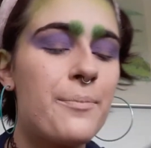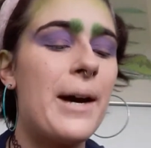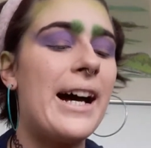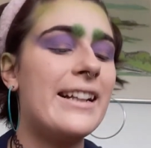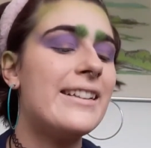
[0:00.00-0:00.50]

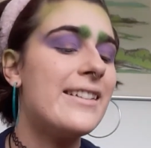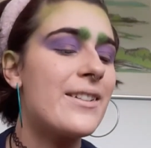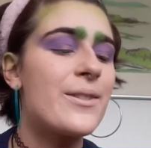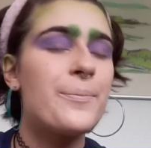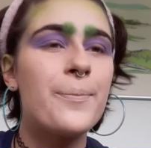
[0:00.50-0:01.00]

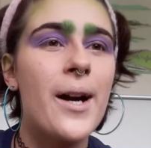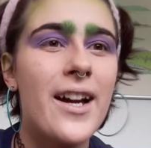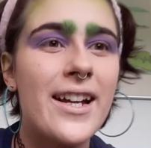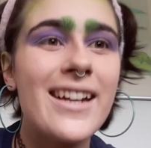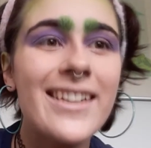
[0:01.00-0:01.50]
palette
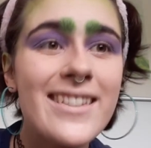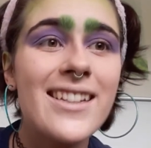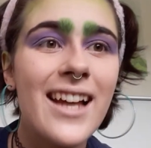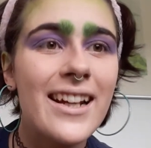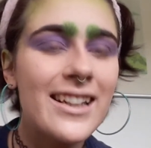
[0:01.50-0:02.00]
by It's
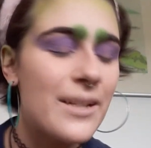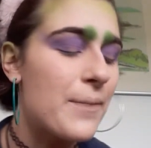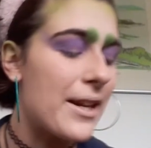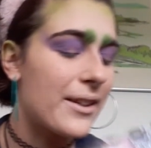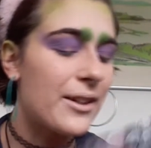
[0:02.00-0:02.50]
Likely
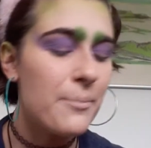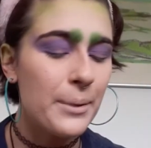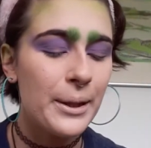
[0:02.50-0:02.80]
Makeup.